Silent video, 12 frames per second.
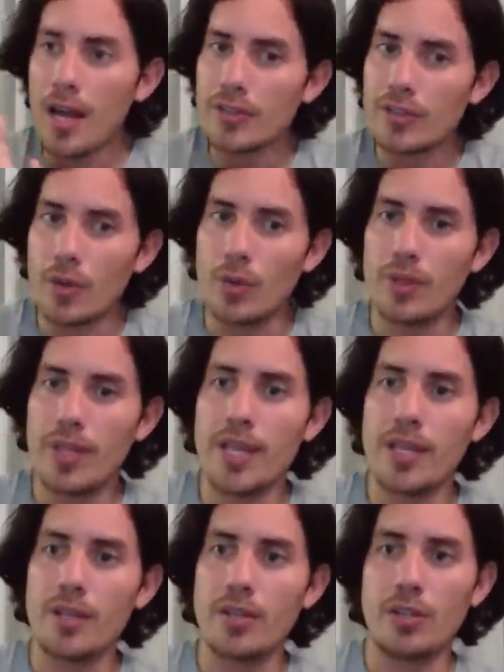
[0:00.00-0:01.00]
So
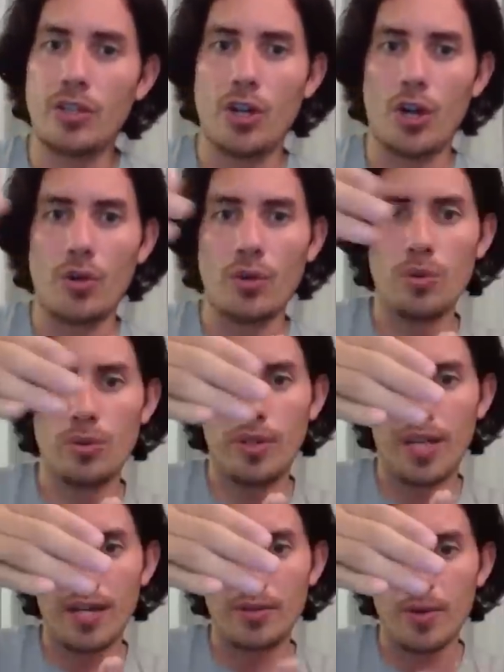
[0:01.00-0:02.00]
they go
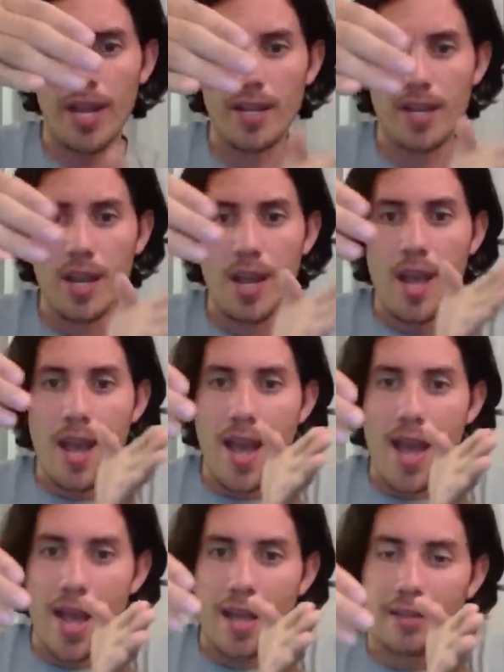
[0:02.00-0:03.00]
that way,
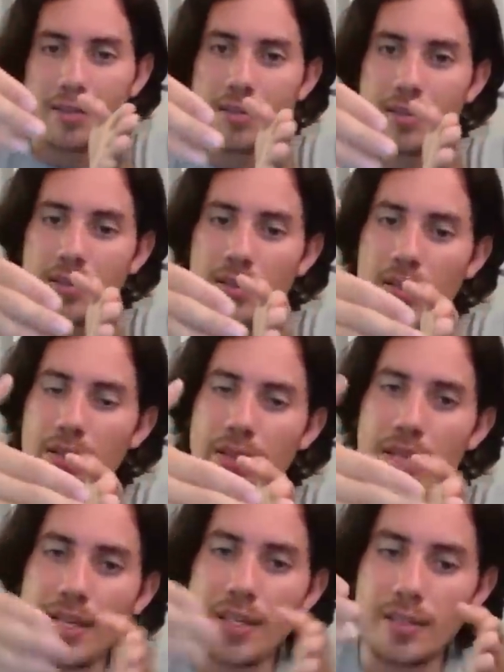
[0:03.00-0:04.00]
and
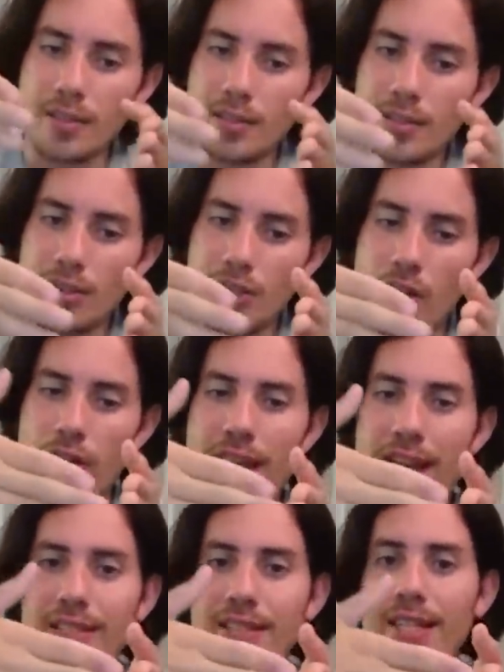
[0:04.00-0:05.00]
they
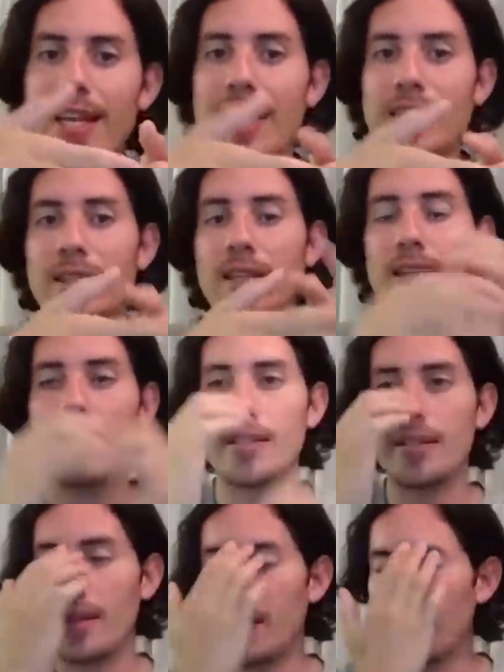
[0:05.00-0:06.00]
connect again
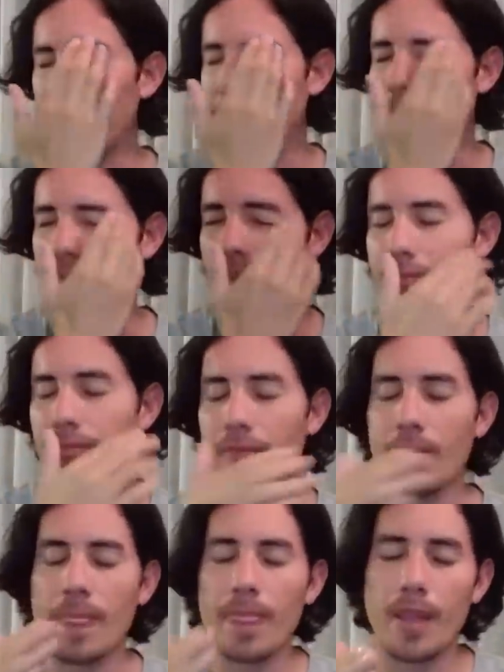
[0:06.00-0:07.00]
in the
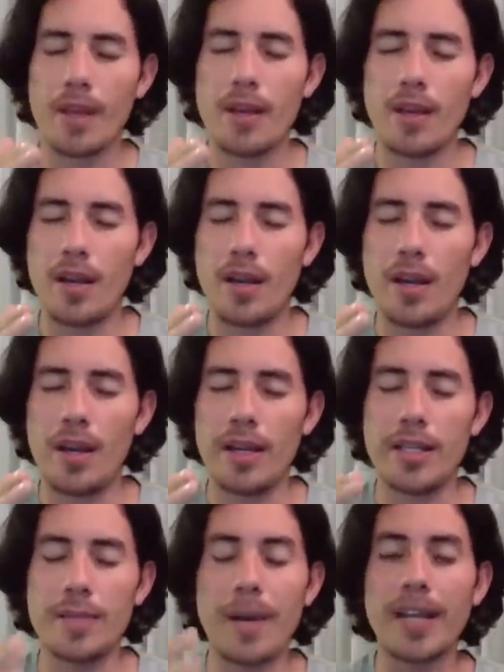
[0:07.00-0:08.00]

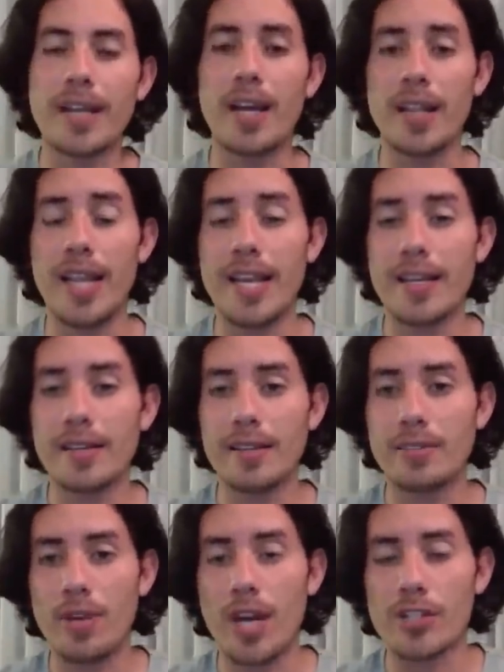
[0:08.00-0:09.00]
Baikal Lake
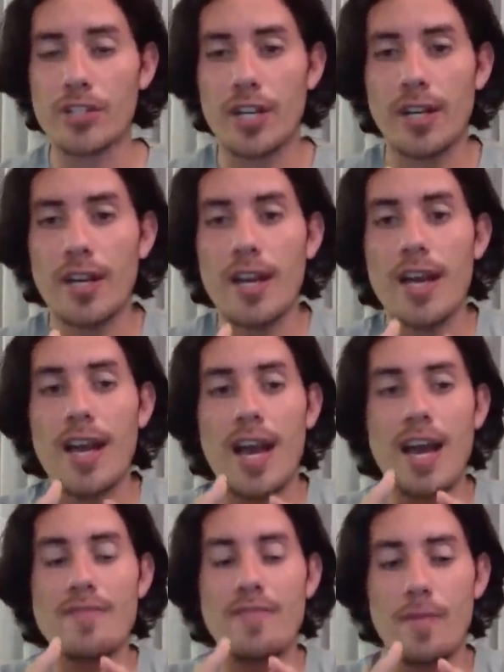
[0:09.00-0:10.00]
in Russia,
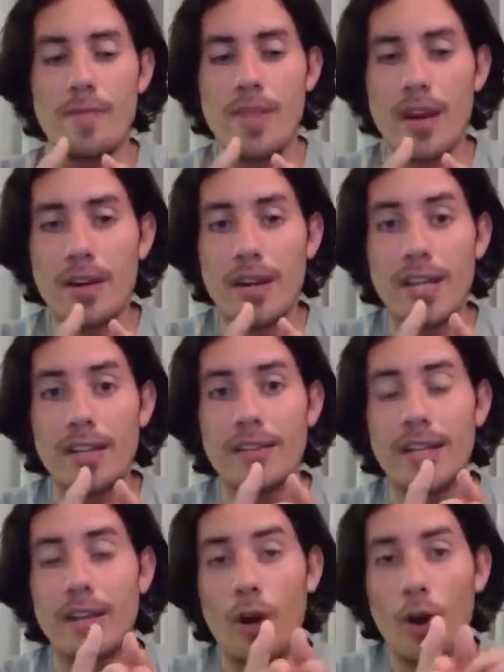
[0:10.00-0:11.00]
and from there
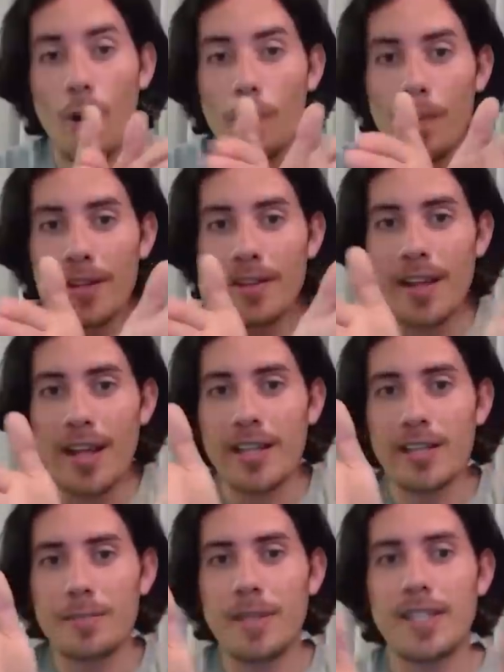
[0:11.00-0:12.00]
they open a
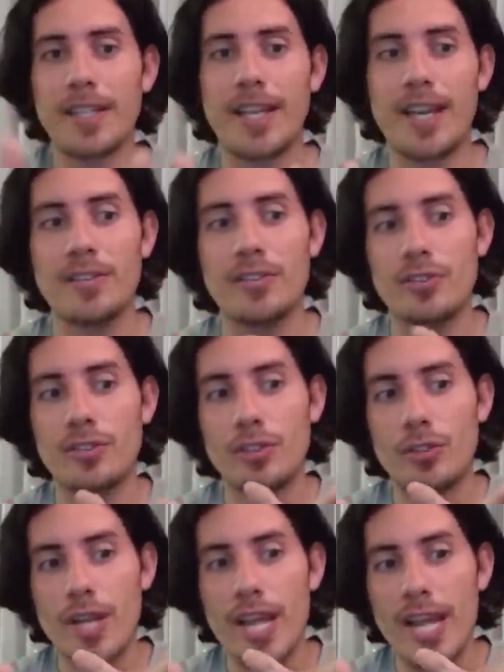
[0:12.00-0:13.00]
little bit again to
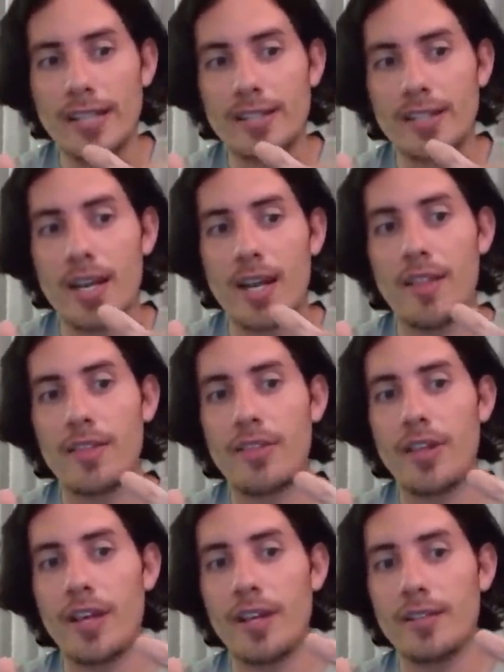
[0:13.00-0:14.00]
create
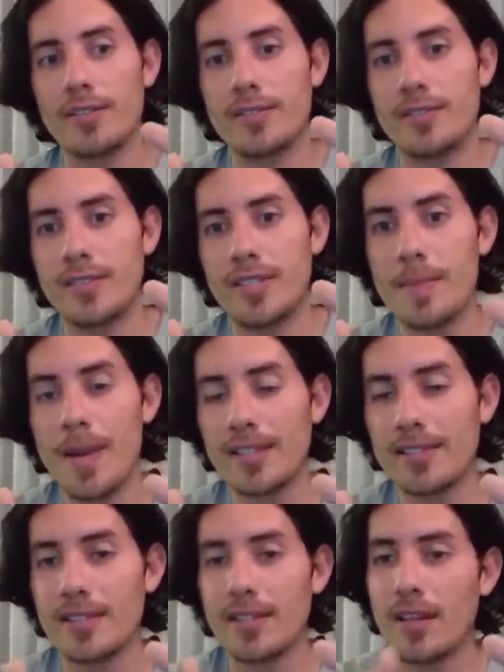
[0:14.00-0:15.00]
the
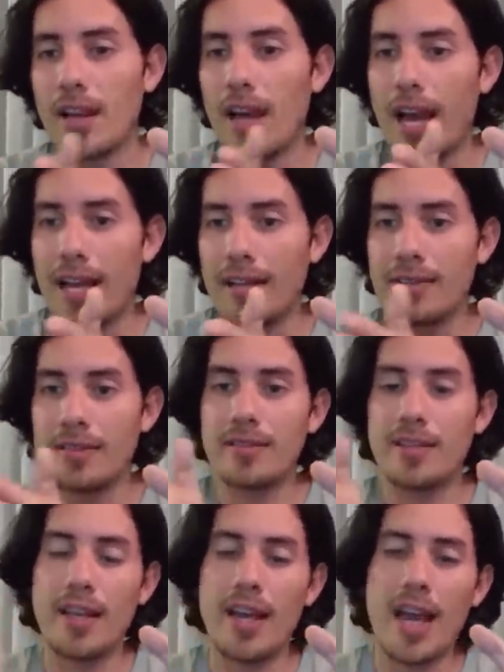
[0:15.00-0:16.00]
Tibet and
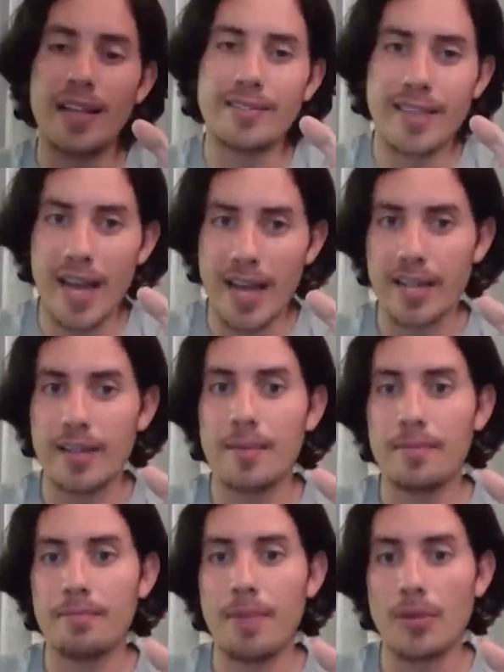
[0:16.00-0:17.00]
the Altai
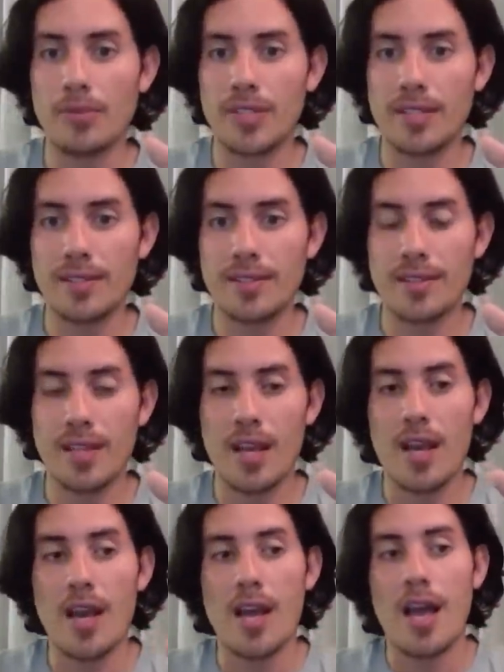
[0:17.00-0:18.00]
Mountains,
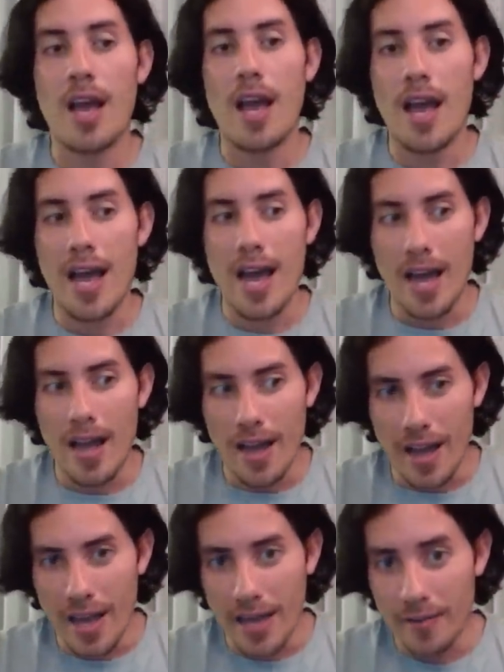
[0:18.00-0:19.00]

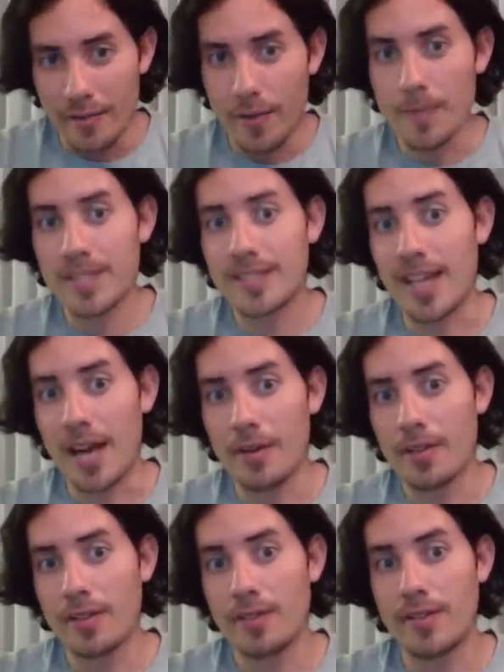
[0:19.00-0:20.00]
and from the
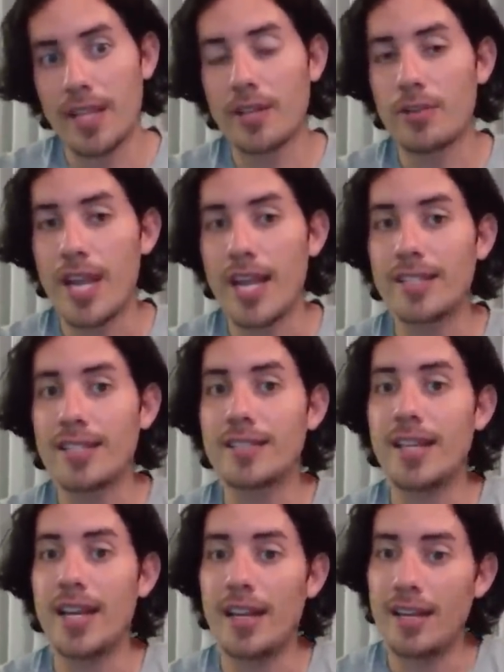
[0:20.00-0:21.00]
south they create
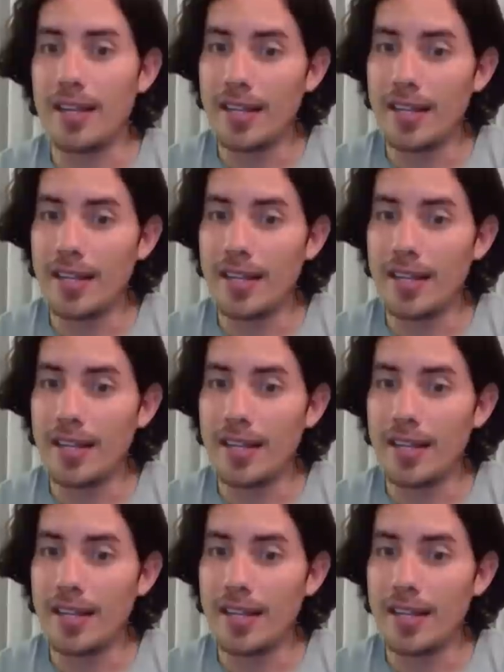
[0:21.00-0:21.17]
the